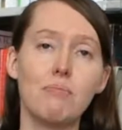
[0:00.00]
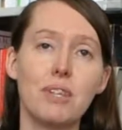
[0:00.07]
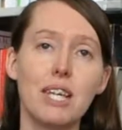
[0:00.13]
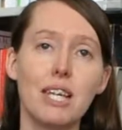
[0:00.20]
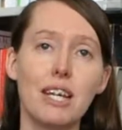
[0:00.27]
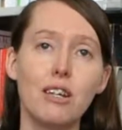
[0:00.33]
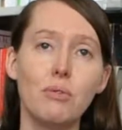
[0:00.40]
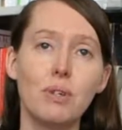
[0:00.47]

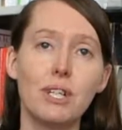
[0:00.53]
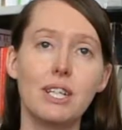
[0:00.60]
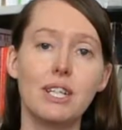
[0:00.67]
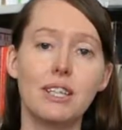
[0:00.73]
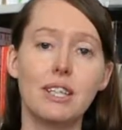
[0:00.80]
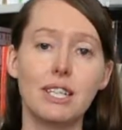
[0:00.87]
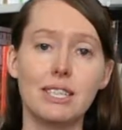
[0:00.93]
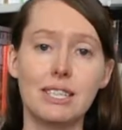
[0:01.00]
King Edward
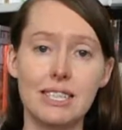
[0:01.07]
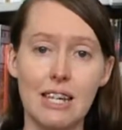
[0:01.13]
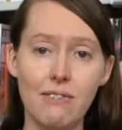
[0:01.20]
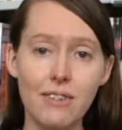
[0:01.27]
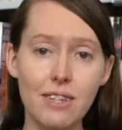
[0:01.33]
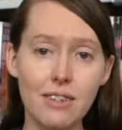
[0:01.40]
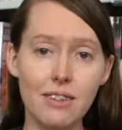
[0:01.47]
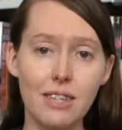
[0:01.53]

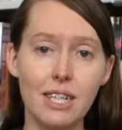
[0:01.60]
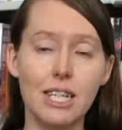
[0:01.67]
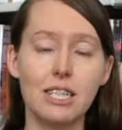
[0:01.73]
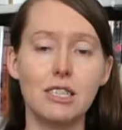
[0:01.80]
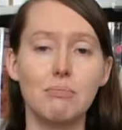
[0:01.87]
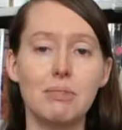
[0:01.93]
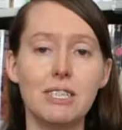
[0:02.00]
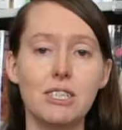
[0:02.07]
VII and
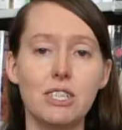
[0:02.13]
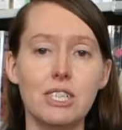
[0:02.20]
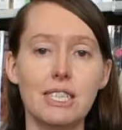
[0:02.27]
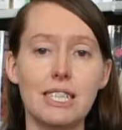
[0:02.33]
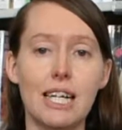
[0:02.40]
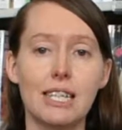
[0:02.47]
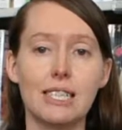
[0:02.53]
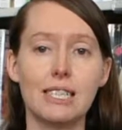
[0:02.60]
his
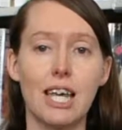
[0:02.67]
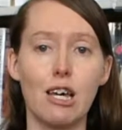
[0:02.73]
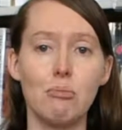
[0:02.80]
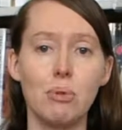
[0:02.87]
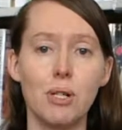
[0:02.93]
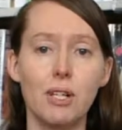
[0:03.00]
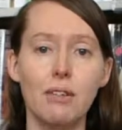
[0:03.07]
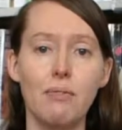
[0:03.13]
mistress Alice
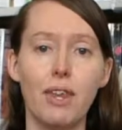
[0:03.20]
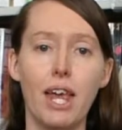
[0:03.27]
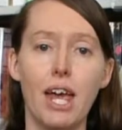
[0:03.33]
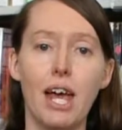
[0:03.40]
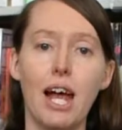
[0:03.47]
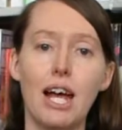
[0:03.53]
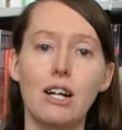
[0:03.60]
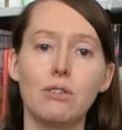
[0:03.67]
Keppel,
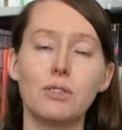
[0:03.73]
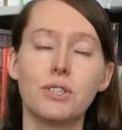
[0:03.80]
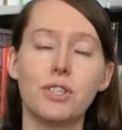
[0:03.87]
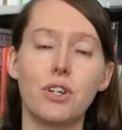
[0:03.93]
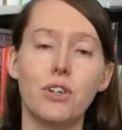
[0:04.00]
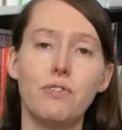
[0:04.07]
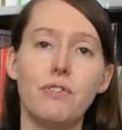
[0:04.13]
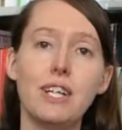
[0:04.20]
and
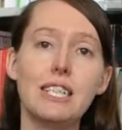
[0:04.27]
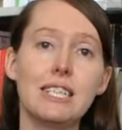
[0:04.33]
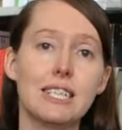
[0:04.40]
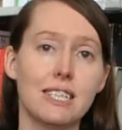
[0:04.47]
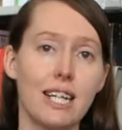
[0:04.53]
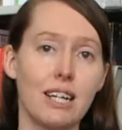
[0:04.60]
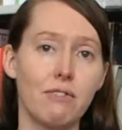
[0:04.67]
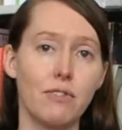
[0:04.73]
also Vita
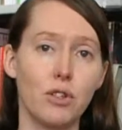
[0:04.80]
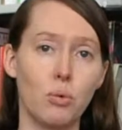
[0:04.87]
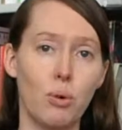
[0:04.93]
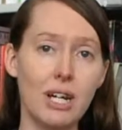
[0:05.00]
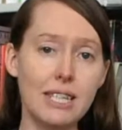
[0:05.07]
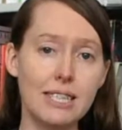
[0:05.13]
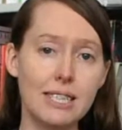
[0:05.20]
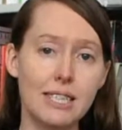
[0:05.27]

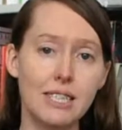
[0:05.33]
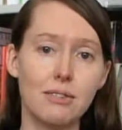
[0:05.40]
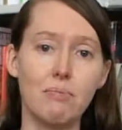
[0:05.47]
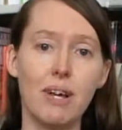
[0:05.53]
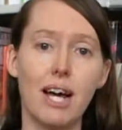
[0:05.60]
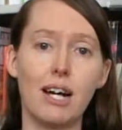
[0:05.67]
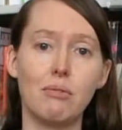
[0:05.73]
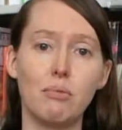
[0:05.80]
Sackville-West,
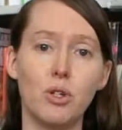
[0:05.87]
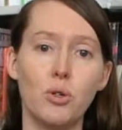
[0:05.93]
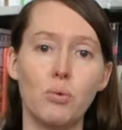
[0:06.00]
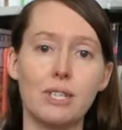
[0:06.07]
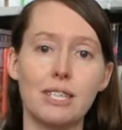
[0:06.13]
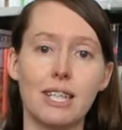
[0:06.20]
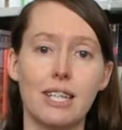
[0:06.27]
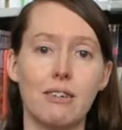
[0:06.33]
who
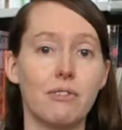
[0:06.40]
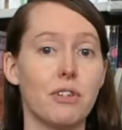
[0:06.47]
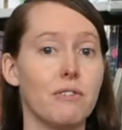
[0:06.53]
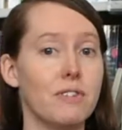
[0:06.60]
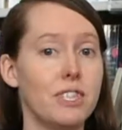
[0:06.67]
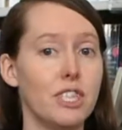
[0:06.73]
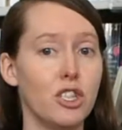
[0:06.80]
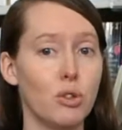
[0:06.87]
was the lover
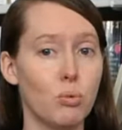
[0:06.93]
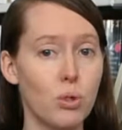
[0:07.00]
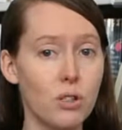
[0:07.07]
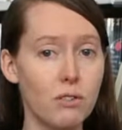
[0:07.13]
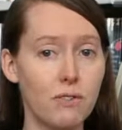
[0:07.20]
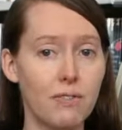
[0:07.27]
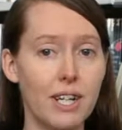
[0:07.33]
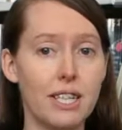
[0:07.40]
of Virginia
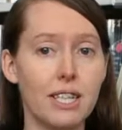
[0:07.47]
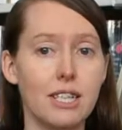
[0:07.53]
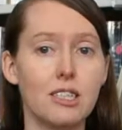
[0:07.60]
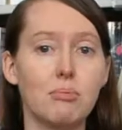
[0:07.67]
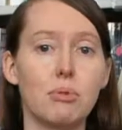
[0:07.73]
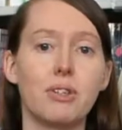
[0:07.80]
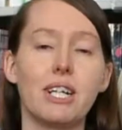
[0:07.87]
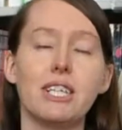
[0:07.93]
Woolf and the
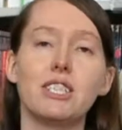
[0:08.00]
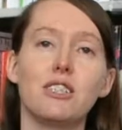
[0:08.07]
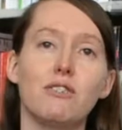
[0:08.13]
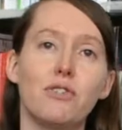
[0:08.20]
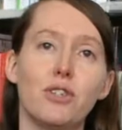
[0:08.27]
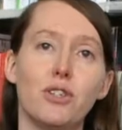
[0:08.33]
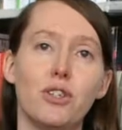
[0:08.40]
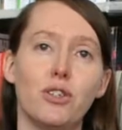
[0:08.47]
inspiration
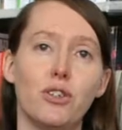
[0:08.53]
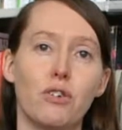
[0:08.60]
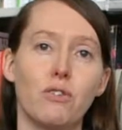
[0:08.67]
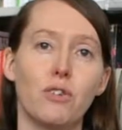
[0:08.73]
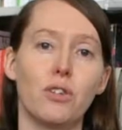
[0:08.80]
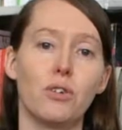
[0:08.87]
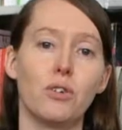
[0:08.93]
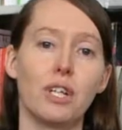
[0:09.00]
for her
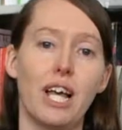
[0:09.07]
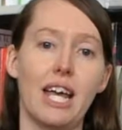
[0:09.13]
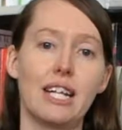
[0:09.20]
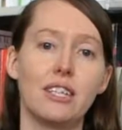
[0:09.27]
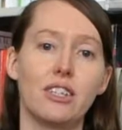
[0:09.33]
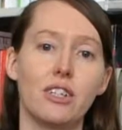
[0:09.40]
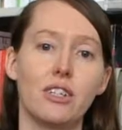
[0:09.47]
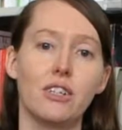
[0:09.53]
novel
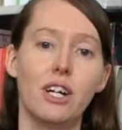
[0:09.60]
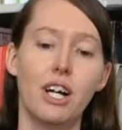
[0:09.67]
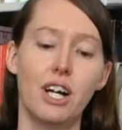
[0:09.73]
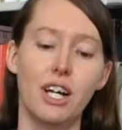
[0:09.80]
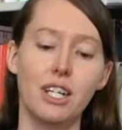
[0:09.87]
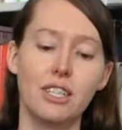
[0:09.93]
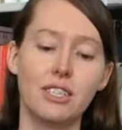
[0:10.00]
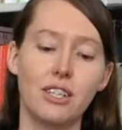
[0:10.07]
Orlando.
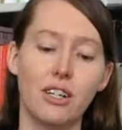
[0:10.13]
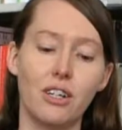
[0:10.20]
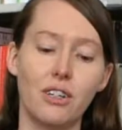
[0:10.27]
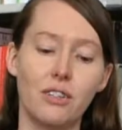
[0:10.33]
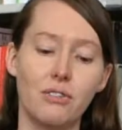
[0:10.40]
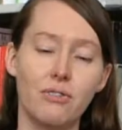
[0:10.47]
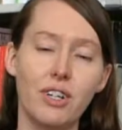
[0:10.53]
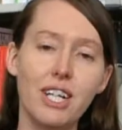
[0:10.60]

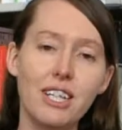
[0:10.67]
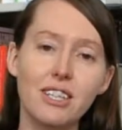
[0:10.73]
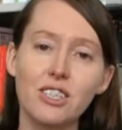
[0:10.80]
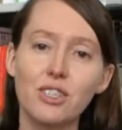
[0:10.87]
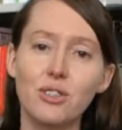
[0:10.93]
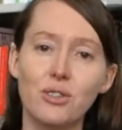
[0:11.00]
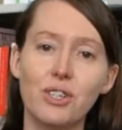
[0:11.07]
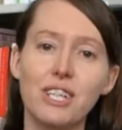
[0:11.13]
So reading the
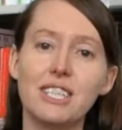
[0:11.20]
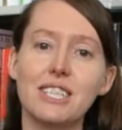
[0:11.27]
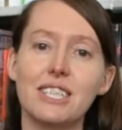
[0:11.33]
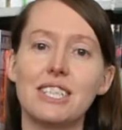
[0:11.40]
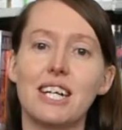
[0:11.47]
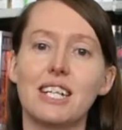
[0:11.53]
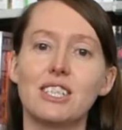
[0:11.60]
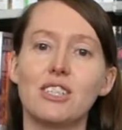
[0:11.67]
stories
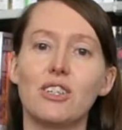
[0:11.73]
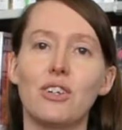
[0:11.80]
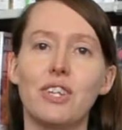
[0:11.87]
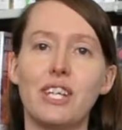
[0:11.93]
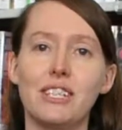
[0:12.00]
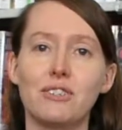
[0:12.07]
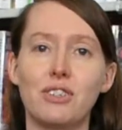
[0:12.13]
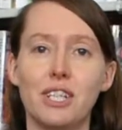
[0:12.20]
that touched on
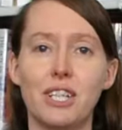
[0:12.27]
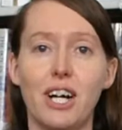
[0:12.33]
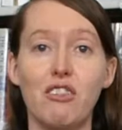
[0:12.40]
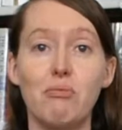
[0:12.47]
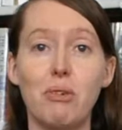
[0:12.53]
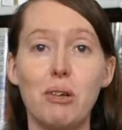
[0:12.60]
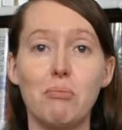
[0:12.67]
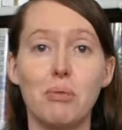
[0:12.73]
these
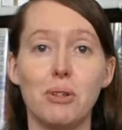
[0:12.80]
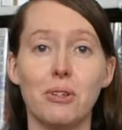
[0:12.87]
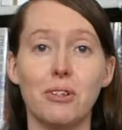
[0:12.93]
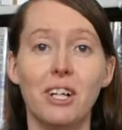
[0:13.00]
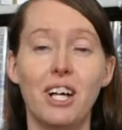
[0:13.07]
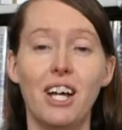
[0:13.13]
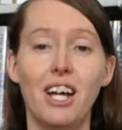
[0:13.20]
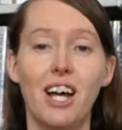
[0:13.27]
life
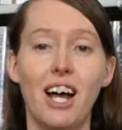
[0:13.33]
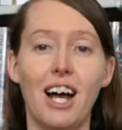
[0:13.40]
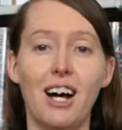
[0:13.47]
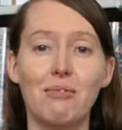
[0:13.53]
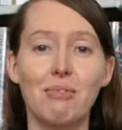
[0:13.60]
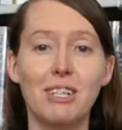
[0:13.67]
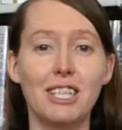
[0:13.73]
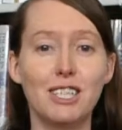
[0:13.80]
people,
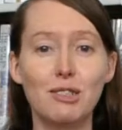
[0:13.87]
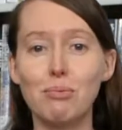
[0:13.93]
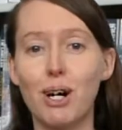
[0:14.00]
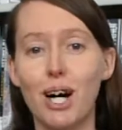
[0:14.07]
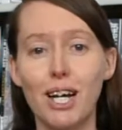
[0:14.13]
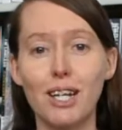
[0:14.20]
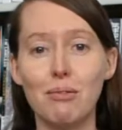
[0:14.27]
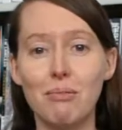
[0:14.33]
it
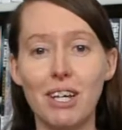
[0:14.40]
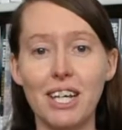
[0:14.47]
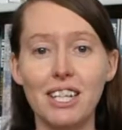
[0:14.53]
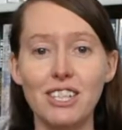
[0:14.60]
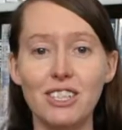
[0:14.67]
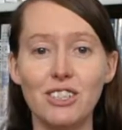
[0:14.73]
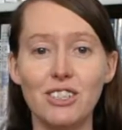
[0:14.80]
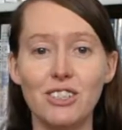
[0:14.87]
inspired
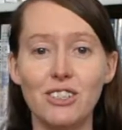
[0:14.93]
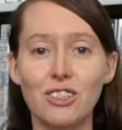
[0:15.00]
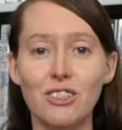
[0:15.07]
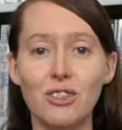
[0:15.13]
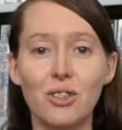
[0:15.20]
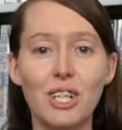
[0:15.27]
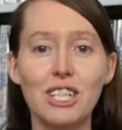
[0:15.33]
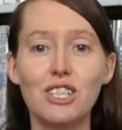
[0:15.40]
me
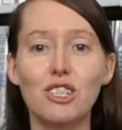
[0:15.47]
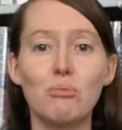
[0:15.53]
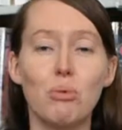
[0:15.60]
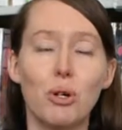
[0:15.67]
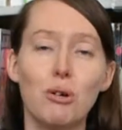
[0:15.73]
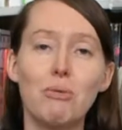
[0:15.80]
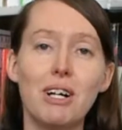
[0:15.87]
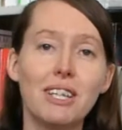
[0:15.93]
to look into
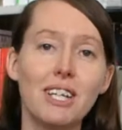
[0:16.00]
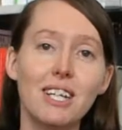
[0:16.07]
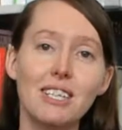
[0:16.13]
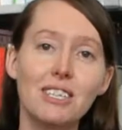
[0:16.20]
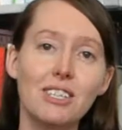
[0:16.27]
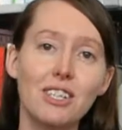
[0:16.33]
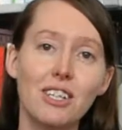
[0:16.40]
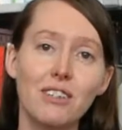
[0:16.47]
more about the
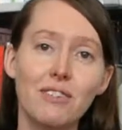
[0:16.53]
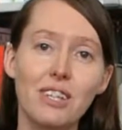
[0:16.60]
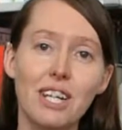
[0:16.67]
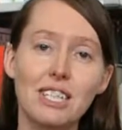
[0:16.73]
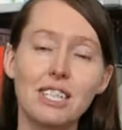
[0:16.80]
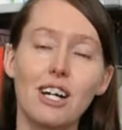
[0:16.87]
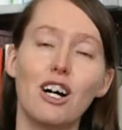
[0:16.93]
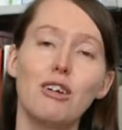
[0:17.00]
history of
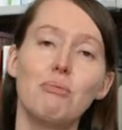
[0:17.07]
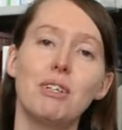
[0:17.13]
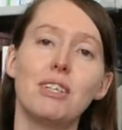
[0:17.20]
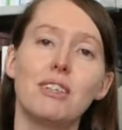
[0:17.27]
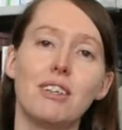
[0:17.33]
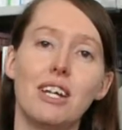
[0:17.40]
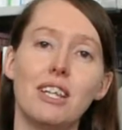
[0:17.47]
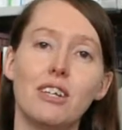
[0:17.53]
that time
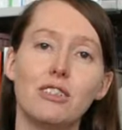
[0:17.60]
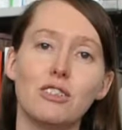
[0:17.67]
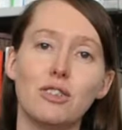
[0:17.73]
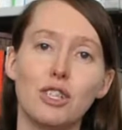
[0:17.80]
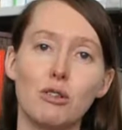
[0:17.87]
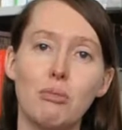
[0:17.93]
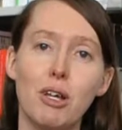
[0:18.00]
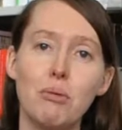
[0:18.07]
and
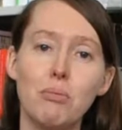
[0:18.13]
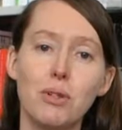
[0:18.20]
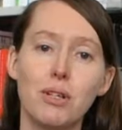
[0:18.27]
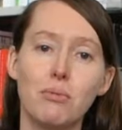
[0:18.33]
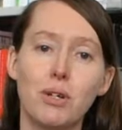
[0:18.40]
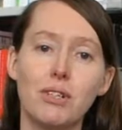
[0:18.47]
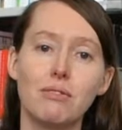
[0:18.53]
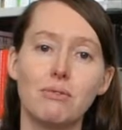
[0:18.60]
those real people
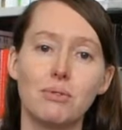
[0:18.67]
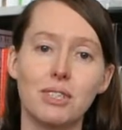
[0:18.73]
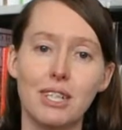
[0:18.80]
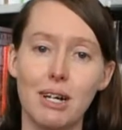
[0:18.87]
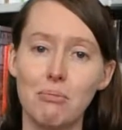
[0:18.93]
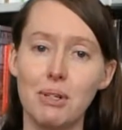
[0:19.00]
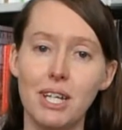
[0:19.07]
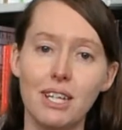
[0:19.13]
and what was
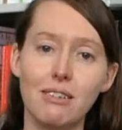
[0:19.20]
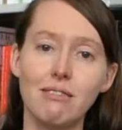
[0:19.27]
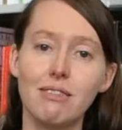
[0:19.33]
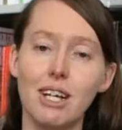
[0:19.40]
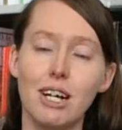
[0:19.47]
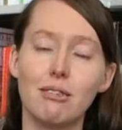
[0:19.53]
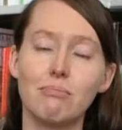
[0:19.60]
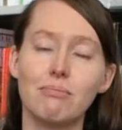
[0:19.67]
happening
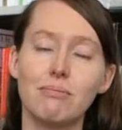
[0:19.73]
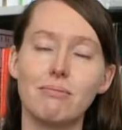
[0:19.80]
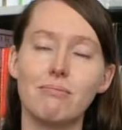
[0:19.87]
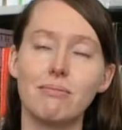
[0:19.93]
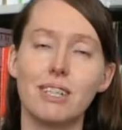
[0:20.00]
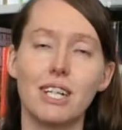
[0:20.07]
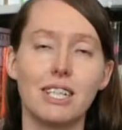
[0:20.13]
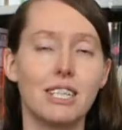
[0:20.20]

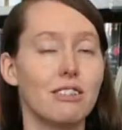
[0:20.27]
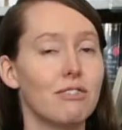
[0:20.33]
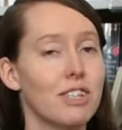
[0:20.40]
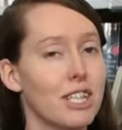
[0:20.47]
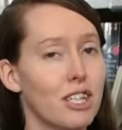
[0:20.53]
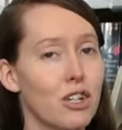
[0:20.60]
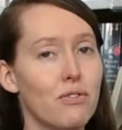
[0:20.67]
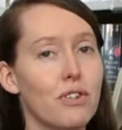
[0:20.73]
that I didn't
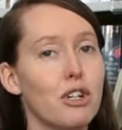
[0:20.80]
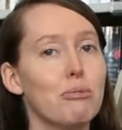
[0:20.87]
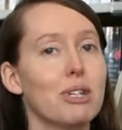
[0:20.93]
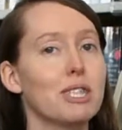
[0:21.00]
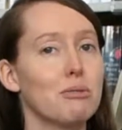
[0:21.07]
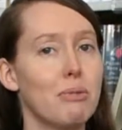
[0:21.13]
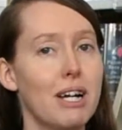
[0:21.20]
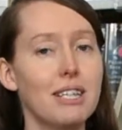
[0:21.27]
really know very
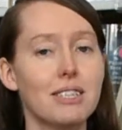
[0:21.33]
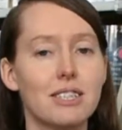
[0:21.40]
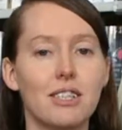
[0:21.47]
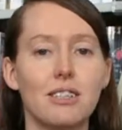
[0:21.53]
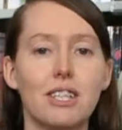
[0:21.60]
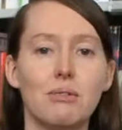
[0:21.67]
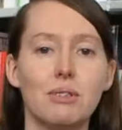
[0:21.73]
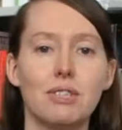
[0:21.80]
much about,
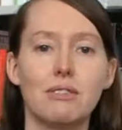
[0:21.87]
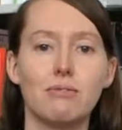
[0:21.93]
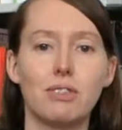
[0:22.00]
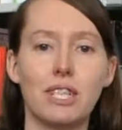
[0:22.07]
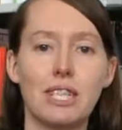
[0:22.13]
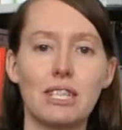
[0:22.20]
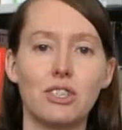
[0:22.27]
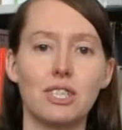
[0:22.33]
so that was
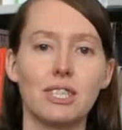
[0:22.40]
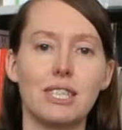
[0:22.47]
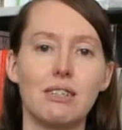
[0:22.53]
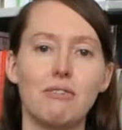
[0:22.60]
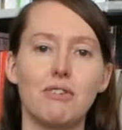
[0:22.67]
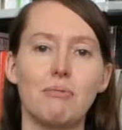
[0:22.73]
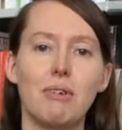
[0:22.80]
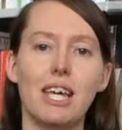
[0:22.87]
really
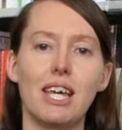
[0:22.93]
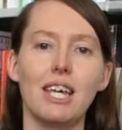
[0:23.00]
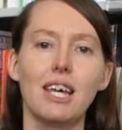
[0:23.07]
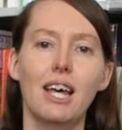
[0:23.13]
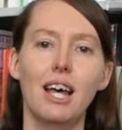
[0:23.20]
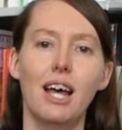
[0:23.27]
interesting for me.